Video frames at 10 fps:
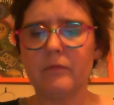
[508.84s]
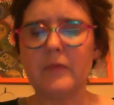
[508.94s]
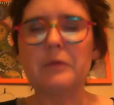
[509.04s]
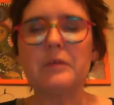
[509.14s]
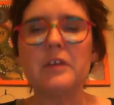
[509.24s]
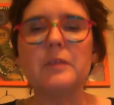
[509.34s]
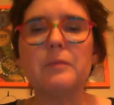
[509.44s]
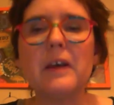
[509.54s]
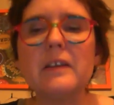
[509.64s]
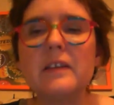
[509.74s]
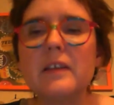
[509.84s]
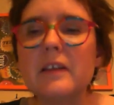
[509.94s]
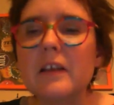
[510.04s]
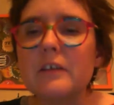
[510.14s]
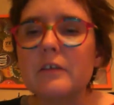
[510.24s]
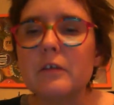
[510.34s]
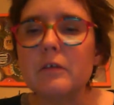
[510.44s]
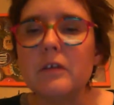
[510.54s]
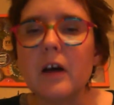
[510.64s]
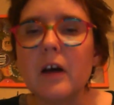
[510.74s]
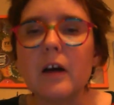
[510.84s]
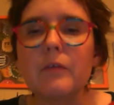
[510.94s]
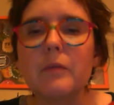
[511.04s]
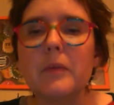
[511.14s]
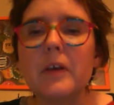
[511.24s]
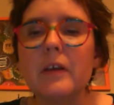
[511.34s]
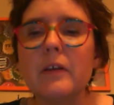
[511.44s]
I'm suspecting that's too dark for me.